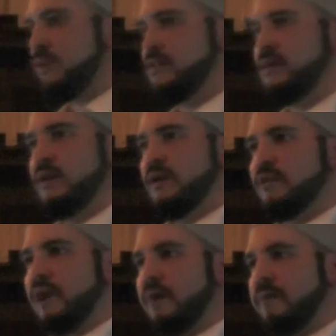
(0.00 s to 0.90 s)
between
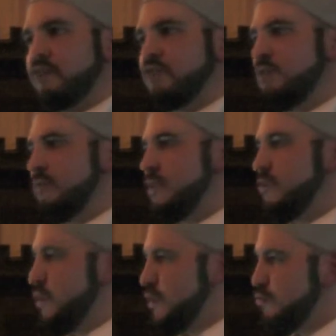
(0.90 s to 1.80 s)
how men treat women in
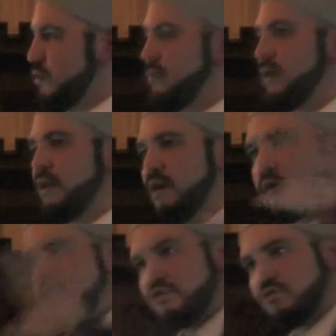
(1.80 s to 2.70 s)
your history, but in
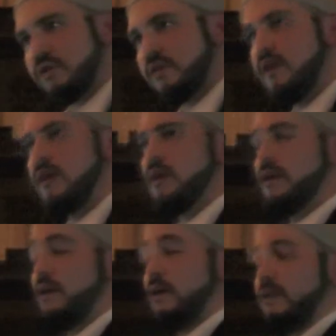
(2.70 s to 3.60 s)
our history,
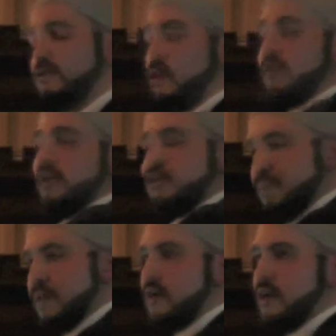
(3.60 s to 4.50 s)
historically
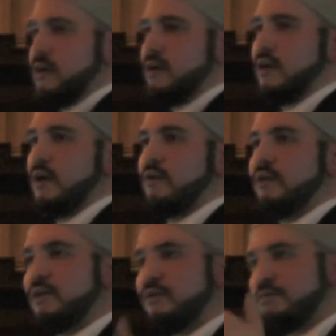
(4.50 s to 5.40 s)
speaking,
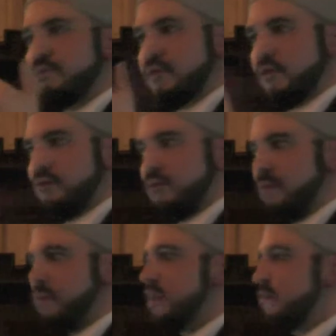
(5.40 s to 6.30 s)
women
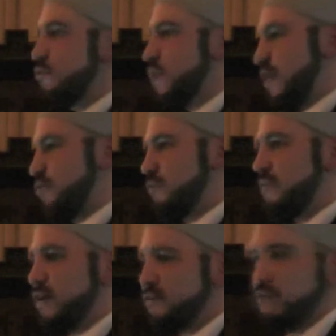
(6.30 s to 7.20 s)
were given rights
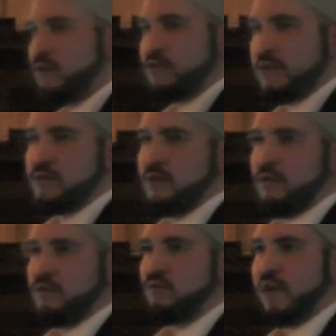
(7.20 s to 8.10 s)
1,400 years ago.
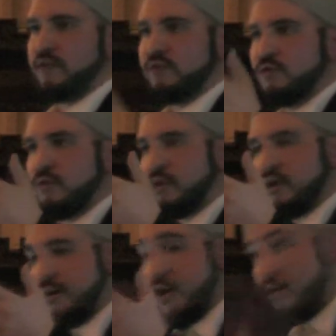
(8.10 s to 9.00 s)
The right to
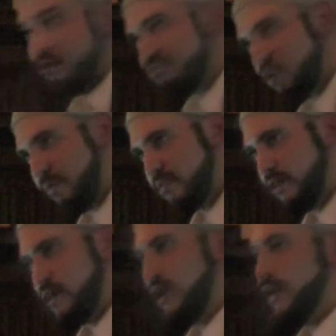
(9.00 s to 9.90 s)
own
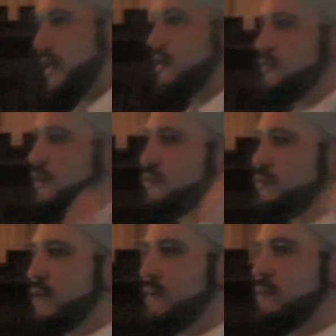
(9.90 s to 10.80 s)
property in England, it was
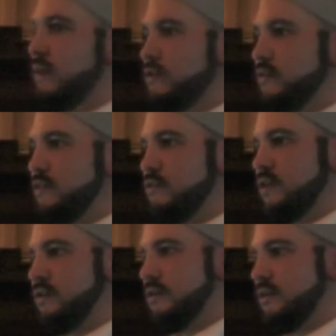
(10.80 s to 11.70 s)
only given last century.
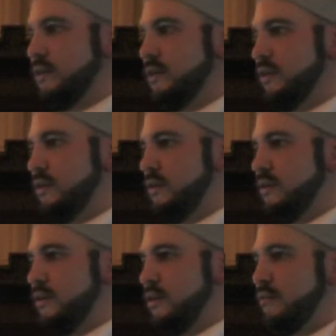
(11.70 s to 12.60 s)

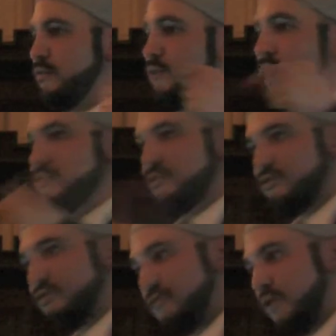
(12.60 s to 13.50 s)
The right
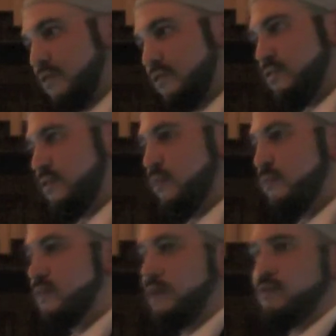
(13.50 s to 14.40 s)
to vote
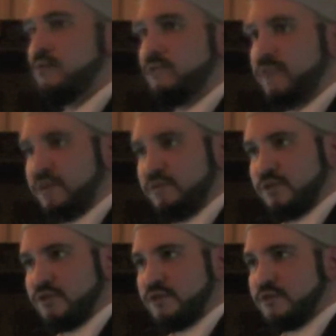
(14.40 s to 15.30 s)
was given
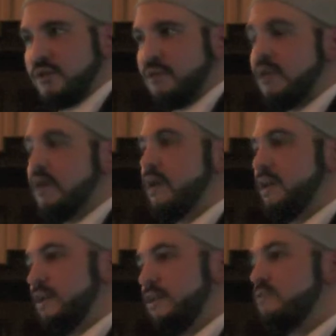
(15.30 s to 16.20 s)
1,400 years ago in
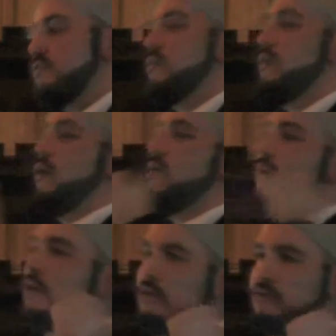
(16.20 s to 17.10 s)
England,
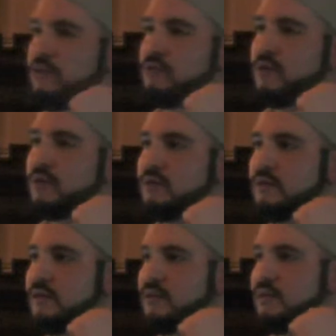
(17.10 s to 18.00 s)
only last century.
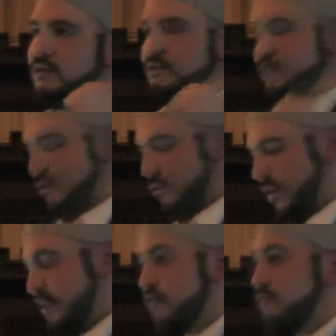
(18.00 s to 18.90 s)
So
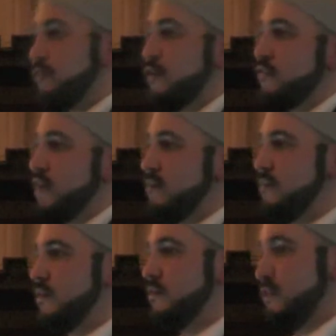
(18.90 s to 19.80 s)
we did not follow the
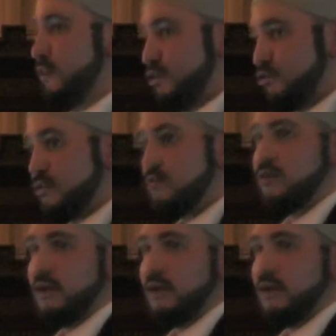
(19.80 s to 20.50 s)
same history